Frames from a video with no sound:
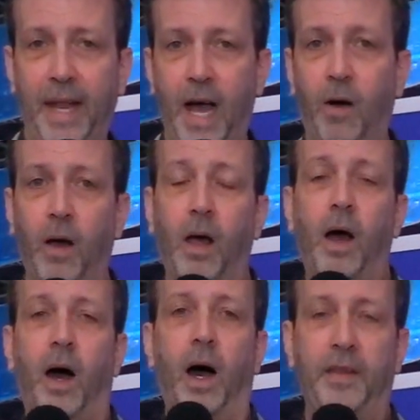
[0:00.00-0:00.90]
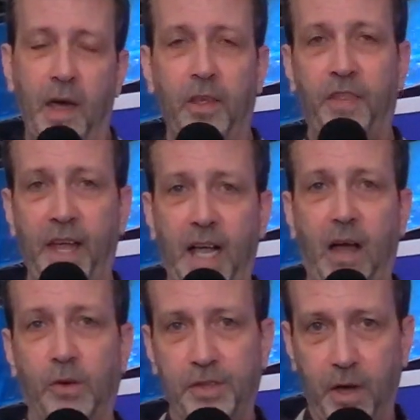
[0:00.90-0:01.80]
Now, another thing
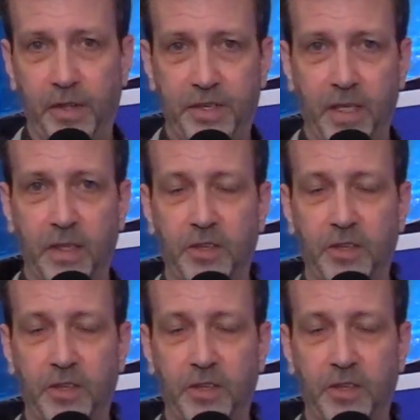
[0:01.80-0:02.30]
I was noticing